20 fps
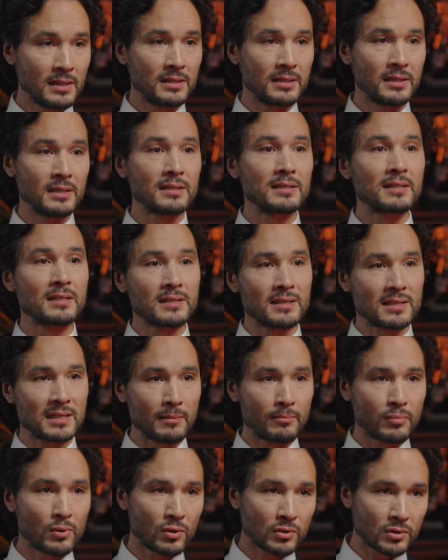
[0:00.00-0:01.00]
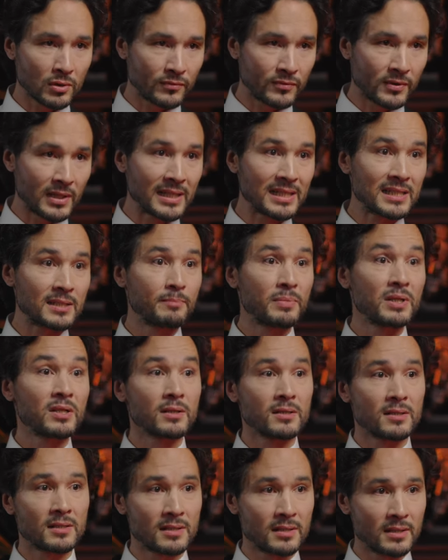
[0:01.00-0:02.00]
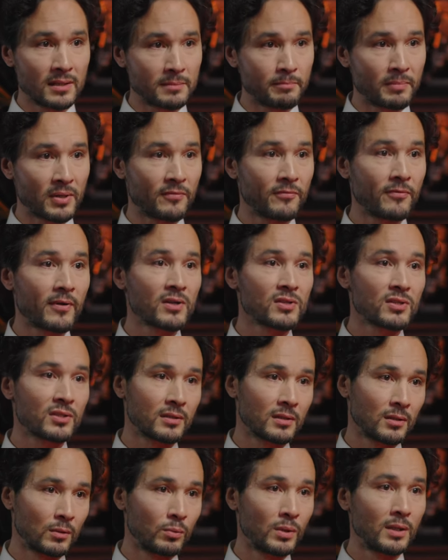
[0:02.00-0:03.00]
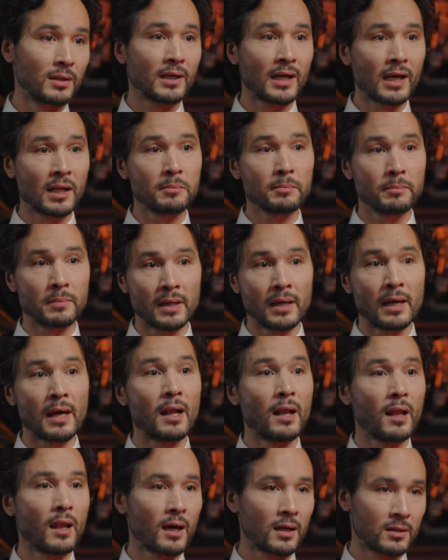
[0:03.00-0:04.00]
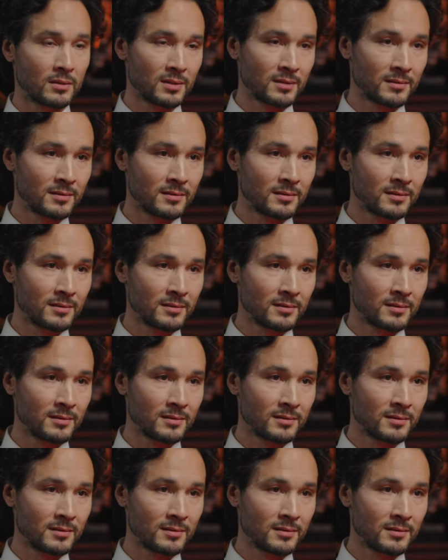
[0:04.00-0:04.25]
since support of experienced professional will help me a lot.